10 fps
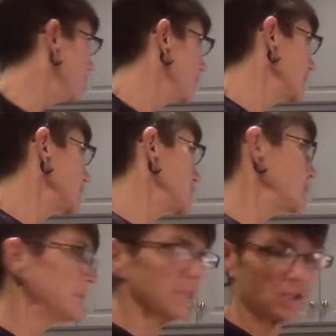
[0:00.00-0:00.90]
Not supposed
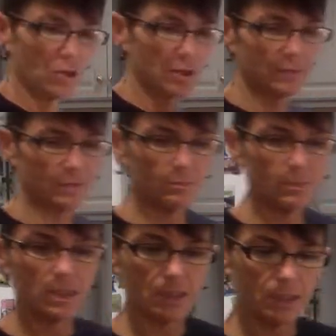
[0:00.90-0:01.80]
to be any carbs in
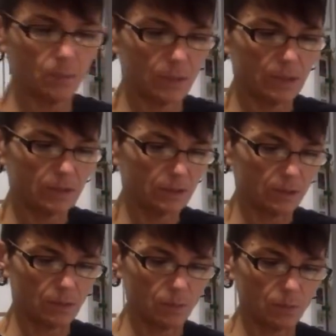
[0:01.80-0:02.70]
meat anyway, so